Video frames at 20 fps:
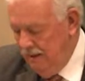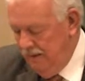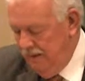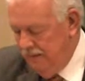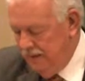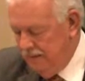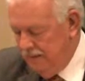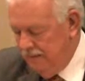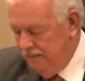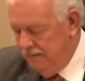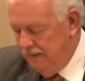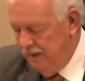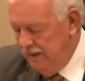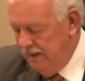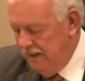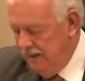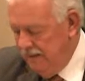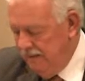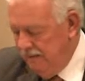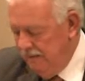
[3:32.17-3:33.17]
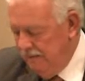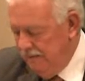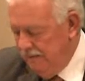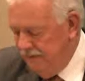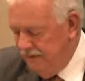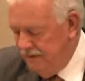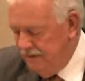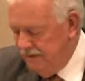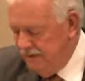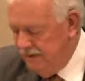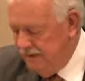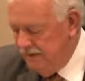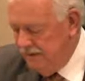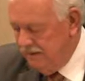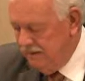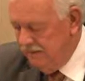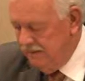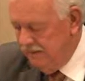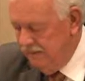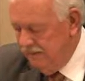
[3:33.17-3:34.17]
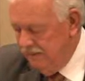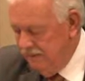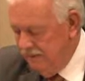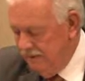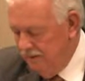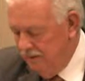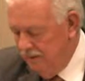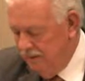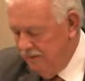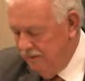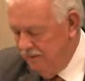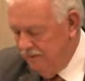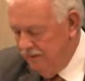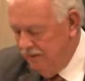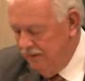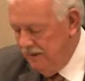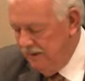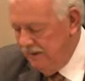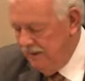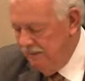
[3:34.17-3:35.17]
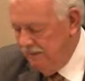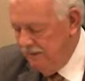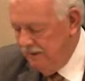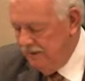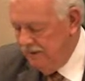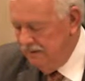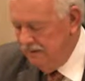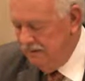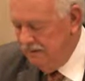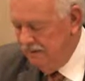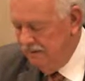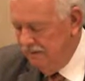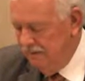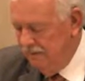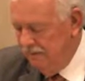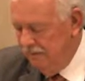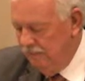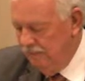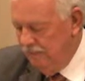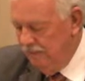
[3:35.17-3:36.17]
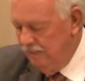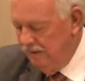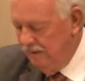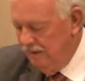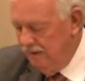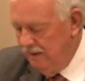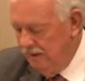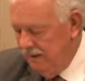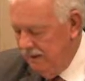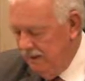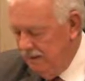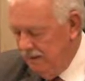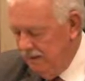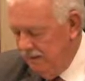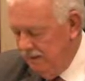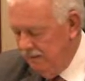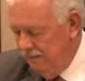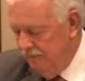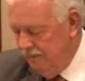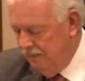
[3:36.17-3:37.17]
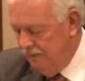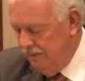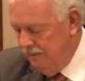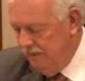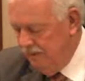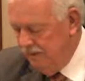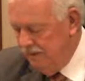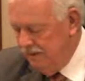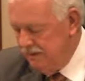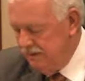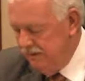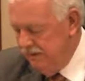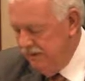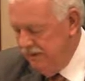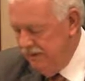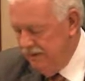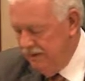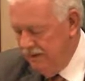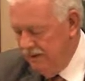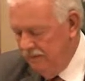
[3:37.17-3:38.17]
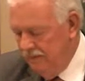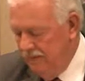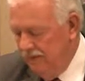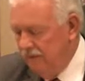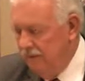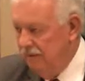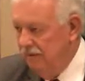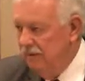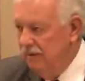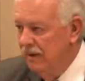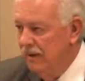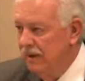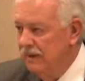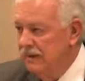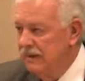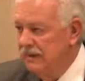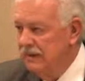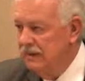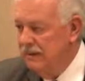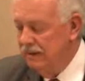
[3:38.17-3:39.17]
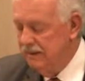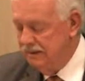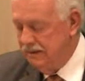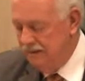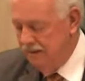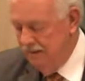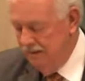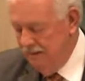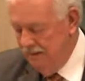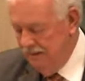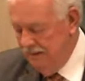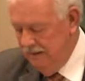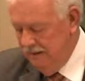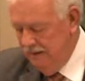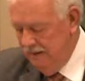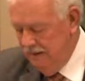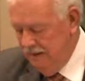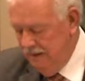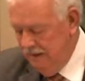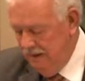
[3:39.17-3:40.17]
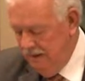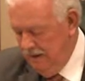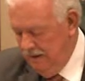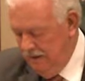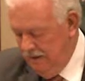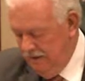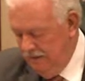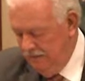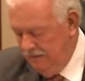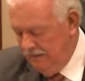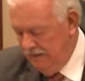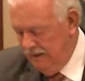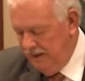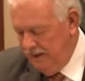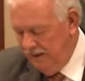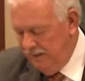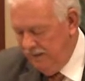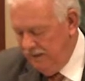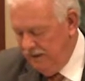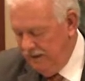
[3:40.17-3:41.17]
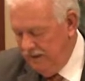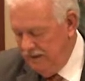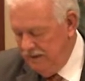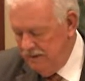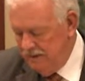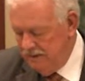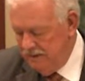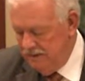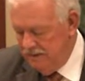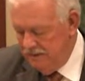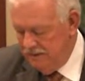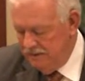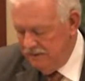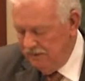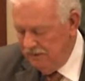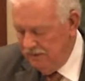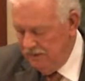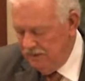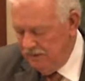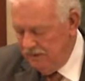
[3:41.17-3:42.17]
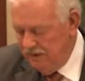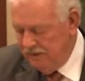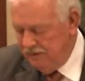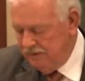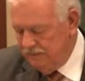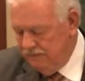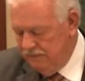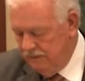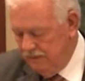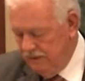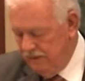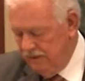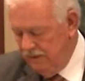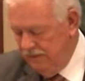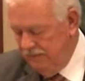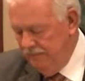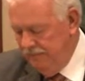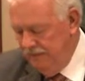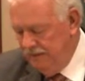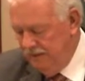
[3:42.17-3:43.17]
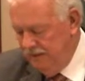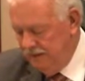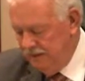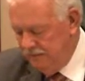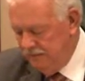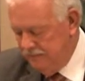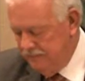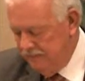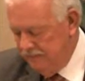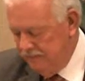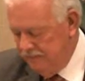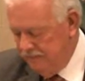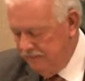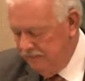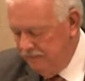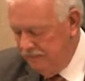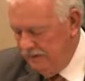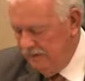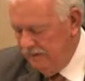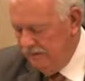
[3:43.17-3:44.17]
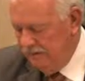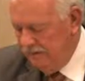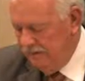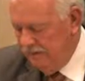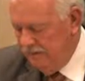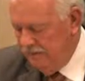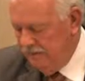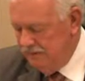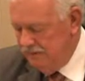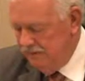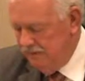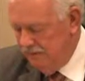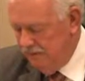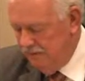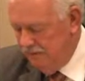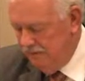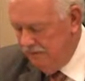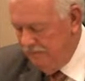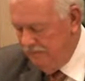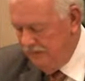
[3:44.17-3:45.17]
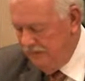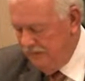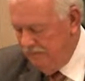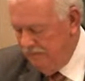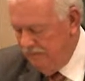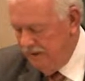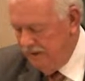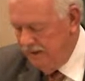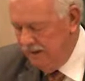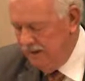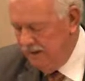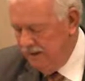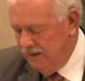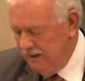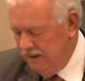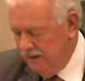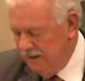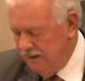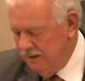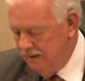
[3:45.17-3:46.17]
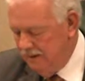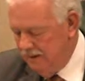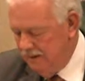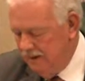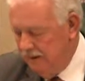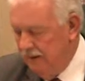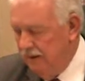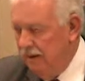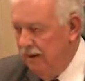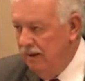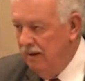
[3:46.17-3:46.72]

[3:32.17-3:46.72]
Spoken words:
This has made inefficiencies in government hard to find because they are reported as employees that really do not exist. To find where agencies are using this ploy, the House Budget Committee froze the total amount of money allocated